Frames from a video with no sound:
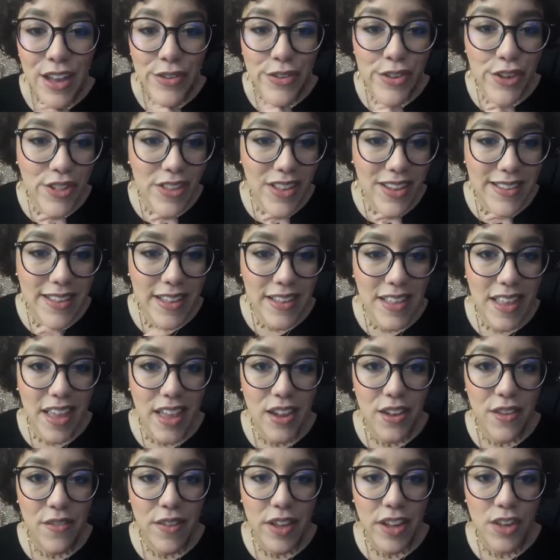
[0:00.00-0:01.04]
She looks at
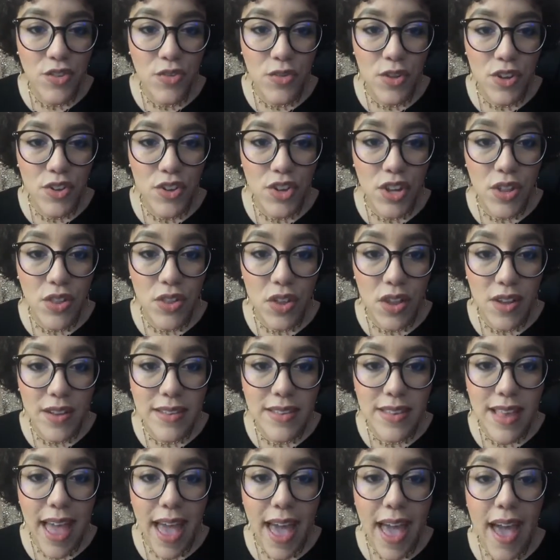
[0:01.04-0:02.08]
the individual. She
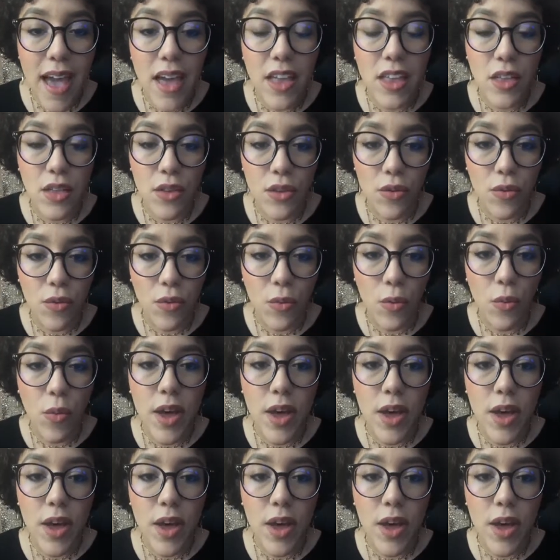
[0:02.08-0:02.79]
looks at you,